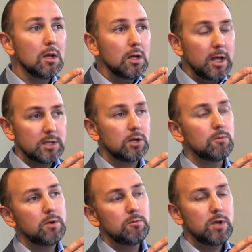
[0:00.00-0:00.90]
Yeah,
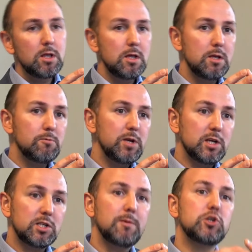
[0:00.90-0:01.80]
so we
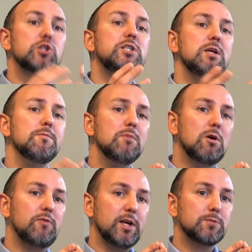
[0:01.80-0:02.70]
established a team
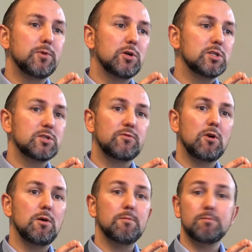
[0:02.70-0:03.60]
of experts
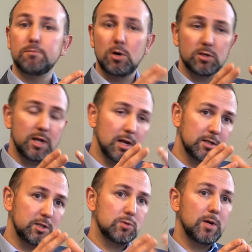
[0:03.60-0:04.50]
from both the
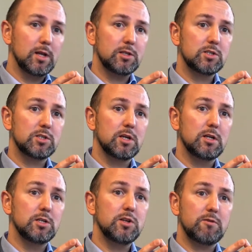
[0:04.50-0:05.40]
Netherlands as well as
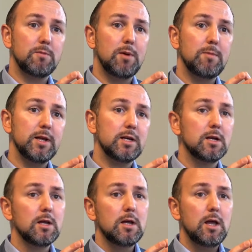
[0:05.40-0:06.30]
the Czech Republic,
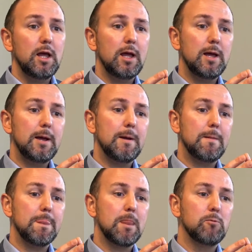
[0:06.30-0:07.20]

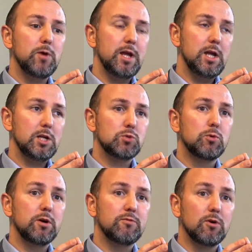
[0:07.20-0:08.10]
which
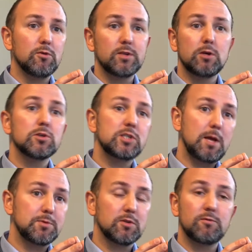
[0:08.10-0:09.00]
were involved in all
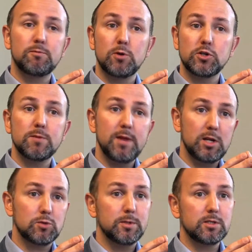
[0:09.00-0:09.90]
steps of project
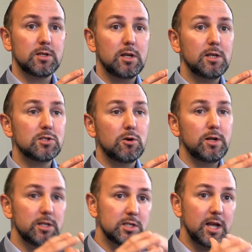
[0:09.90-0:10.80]
management. So in
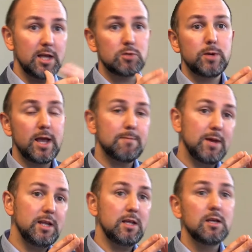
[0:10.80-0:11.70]
this case, we had
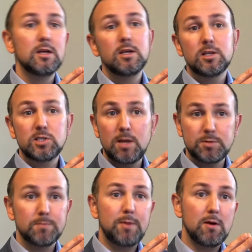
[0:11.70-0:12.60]
many
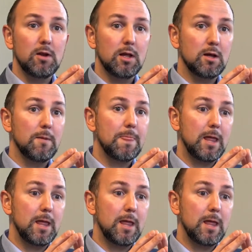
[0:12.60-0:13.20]
steps in parallel,